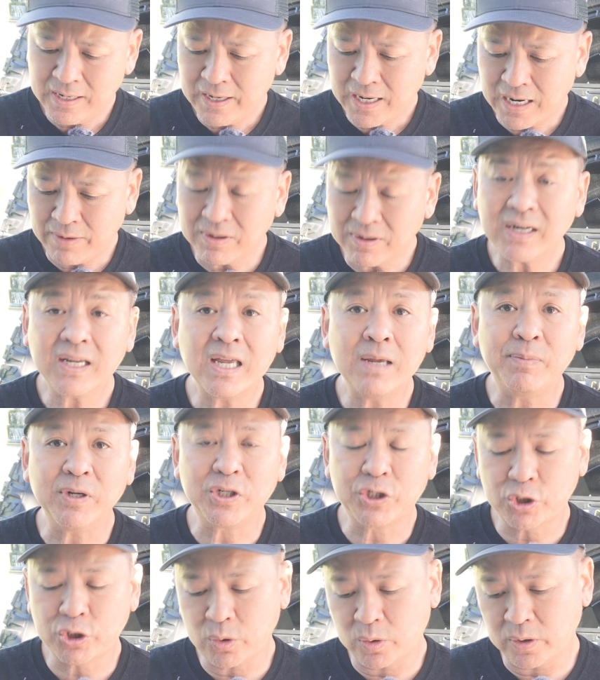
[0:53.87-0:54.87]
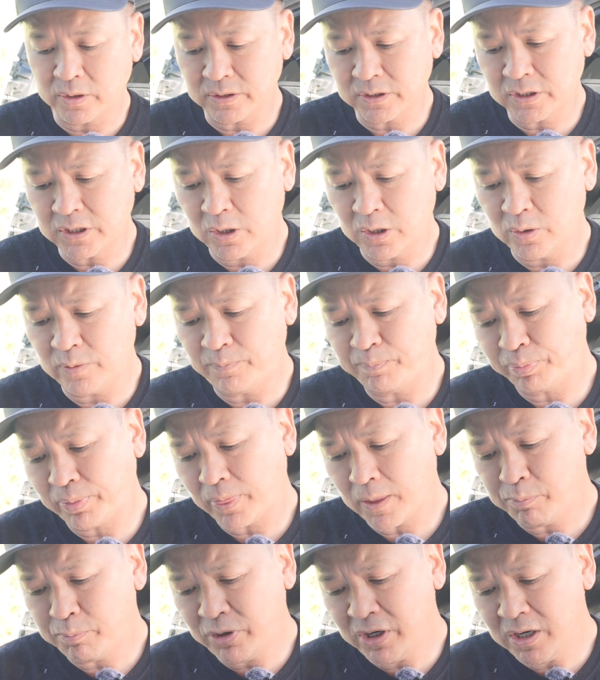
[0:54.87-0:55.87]
I'm going to keep it short. So
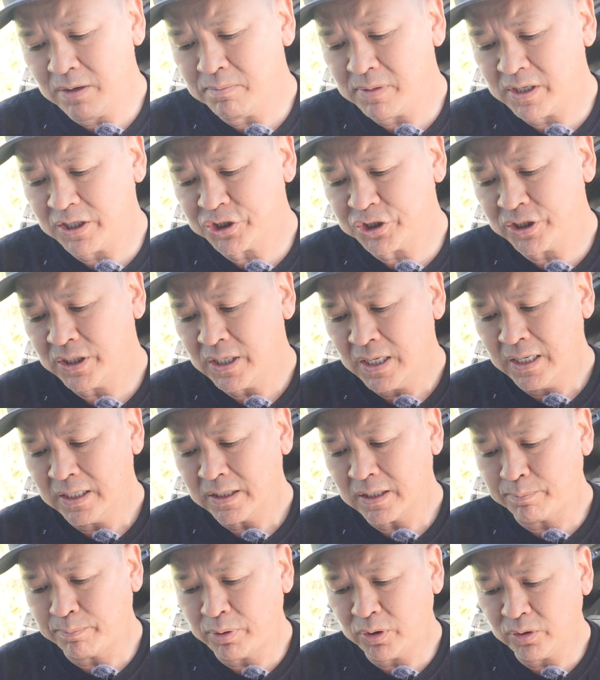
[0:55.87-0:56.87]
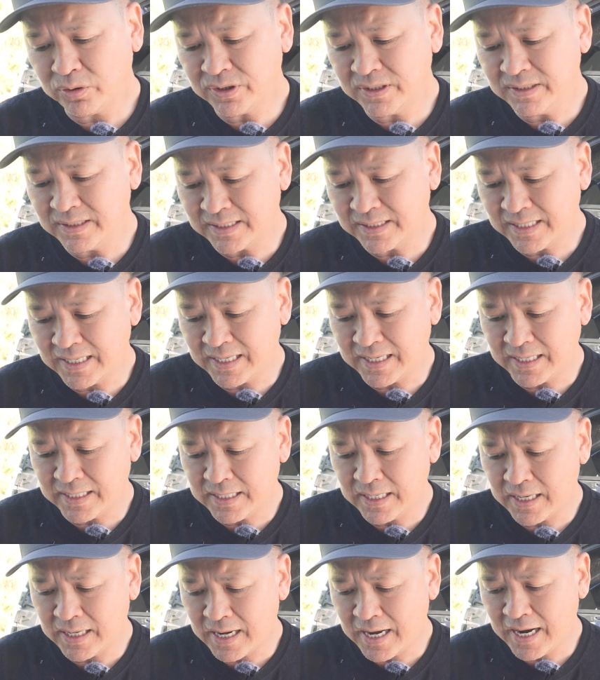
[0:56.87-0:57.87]
pretty much the person said,